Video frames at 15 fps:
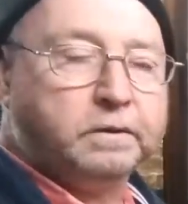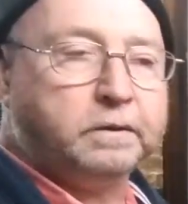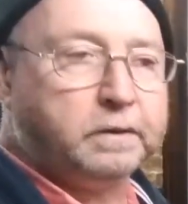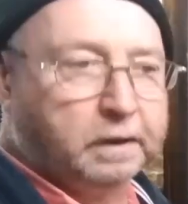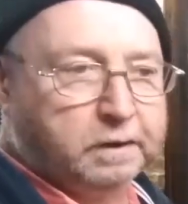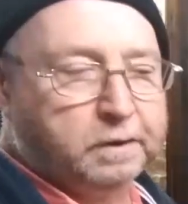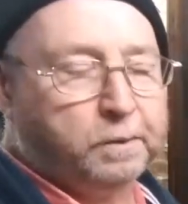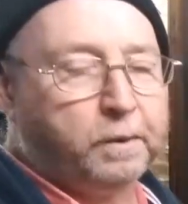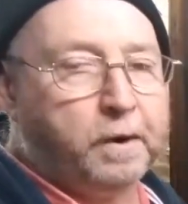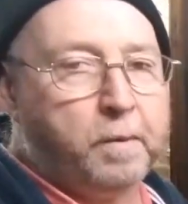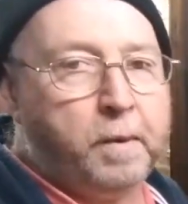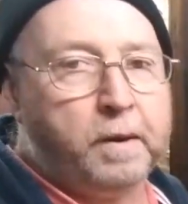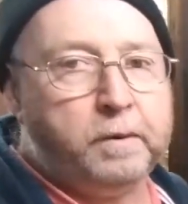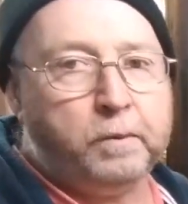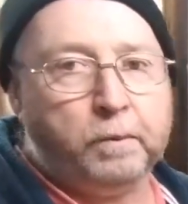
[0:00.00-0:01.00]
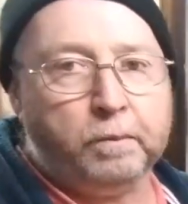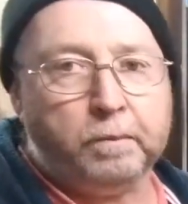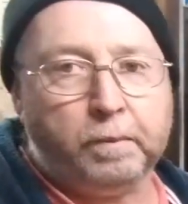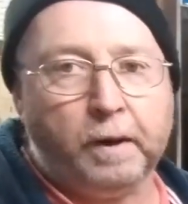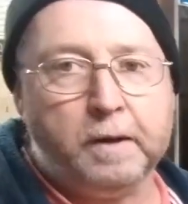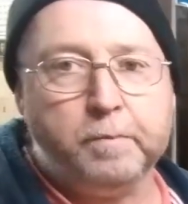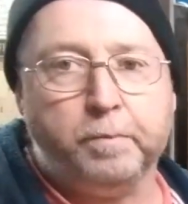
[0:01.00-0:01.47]
That's what I meant
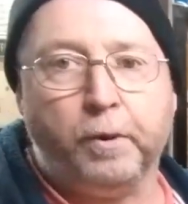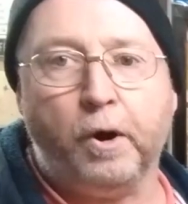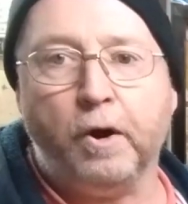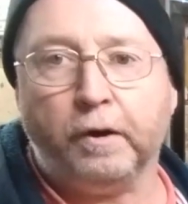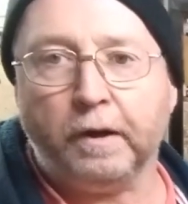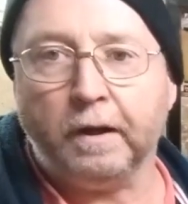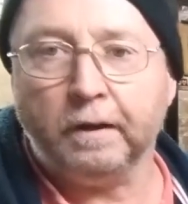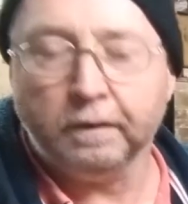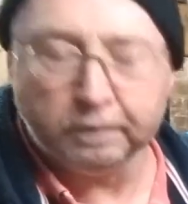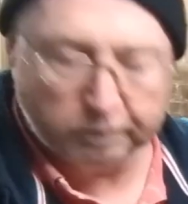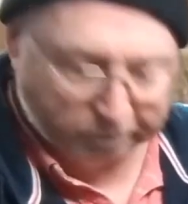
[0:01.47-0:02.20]
by parking.